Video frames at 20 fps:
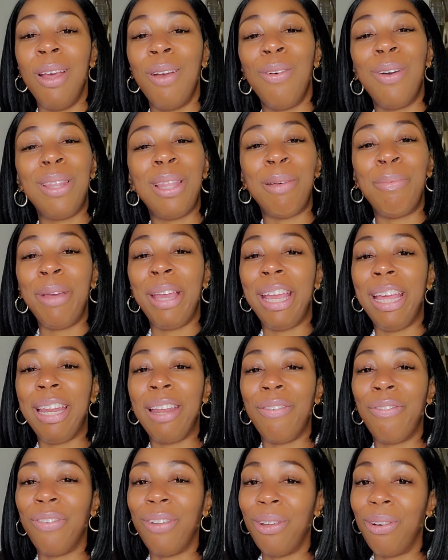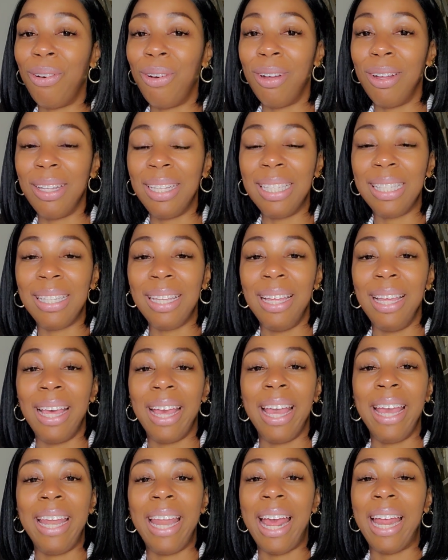with them heated floors
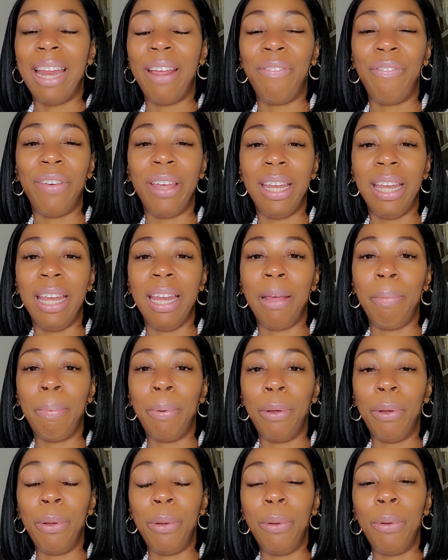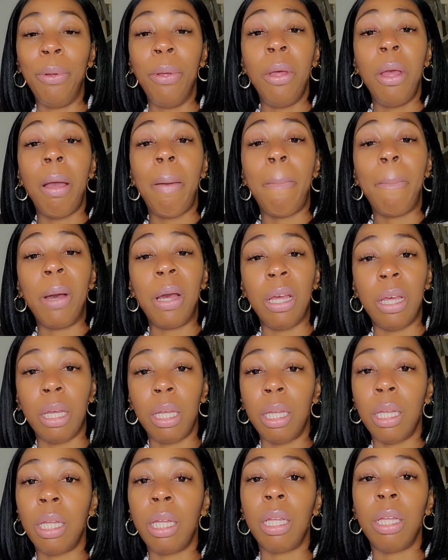and that infinity pool, but
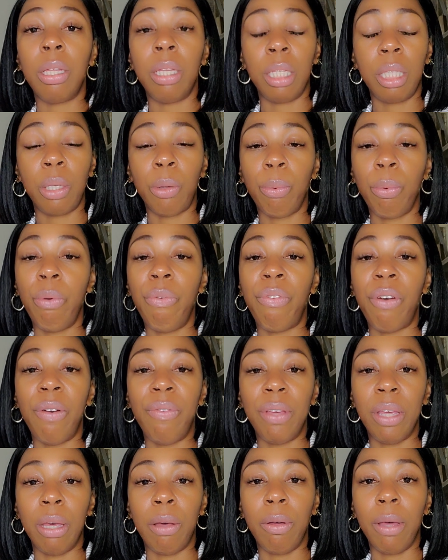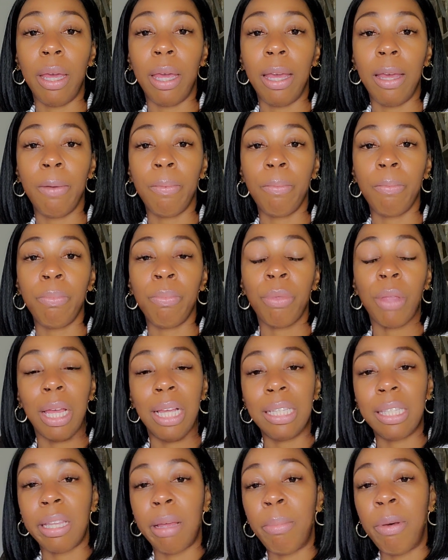it's a roof over your head.
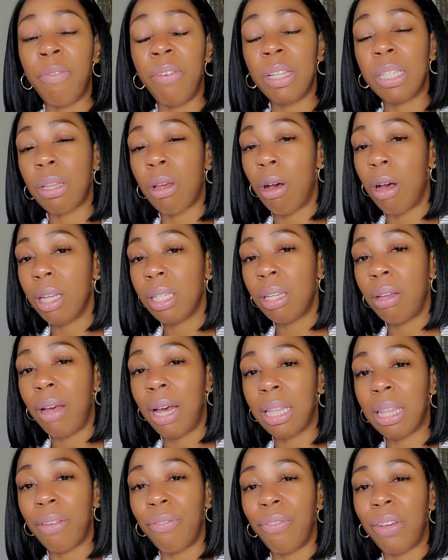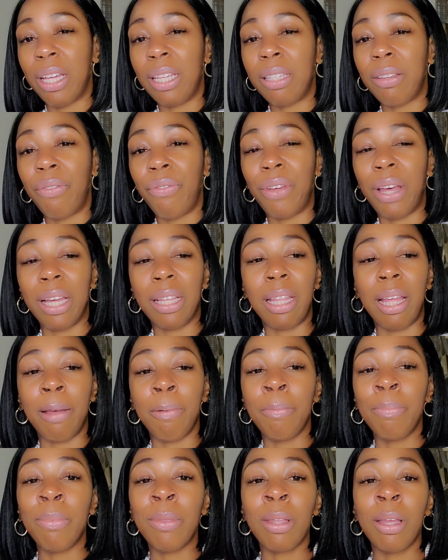And some of us also have to face the fact that
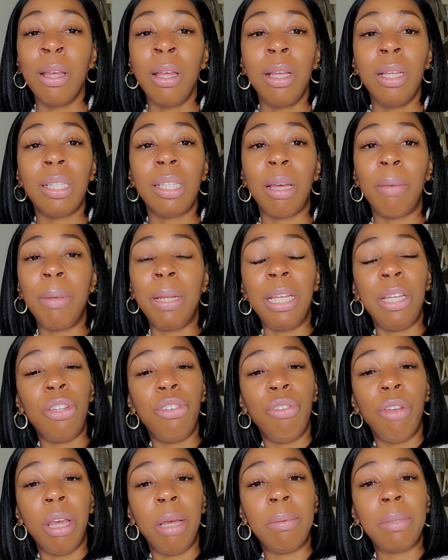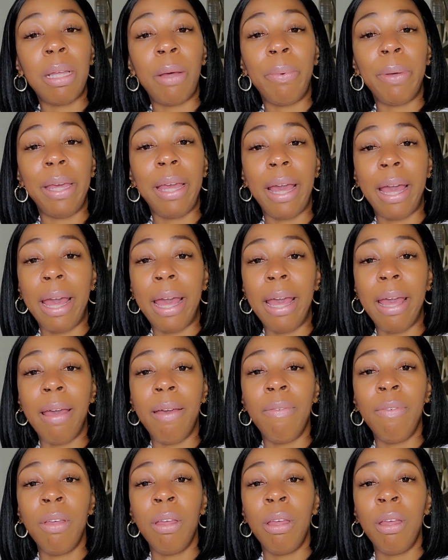some of these dreams that we have,